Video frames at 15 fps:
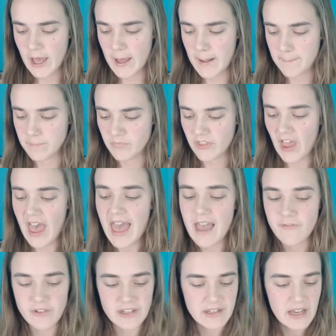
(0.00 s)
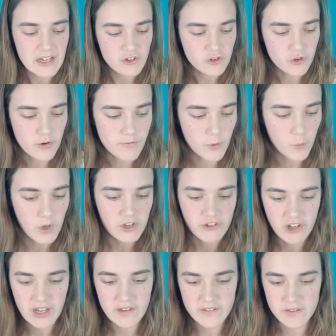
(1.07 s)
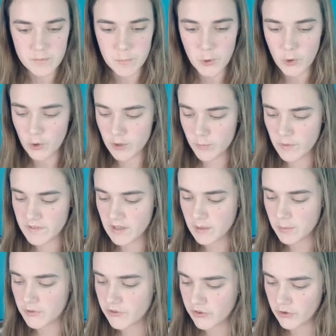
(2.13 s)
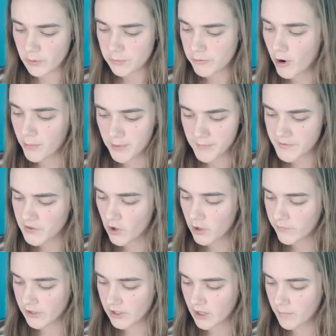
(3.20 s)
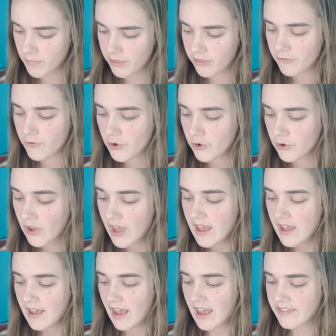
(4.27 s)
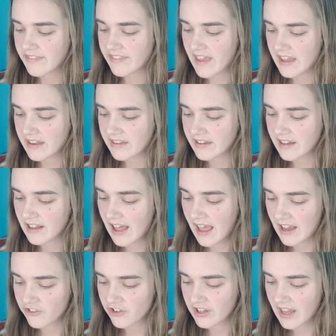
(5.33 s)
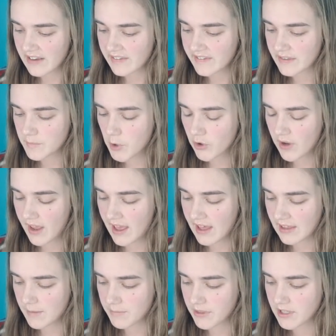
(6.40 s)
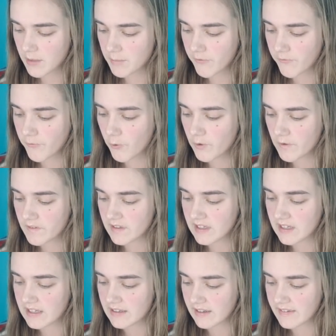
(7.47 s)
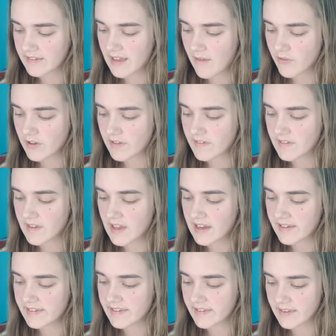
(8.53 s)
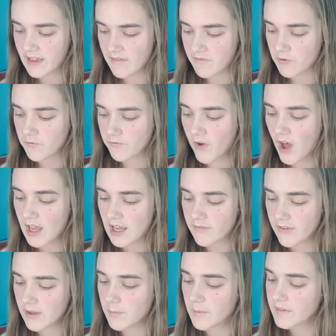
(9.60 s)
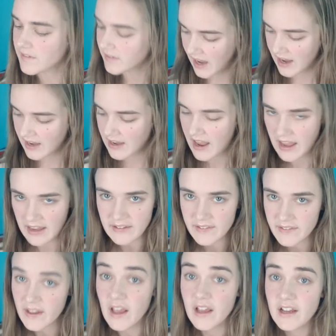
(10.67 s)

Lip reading: the heavy nature of the way she hits the ball and was able to problem solve and come through. And then the clash against Simona Halep, the number 4 seed, 7-6-7-5. It was 10-8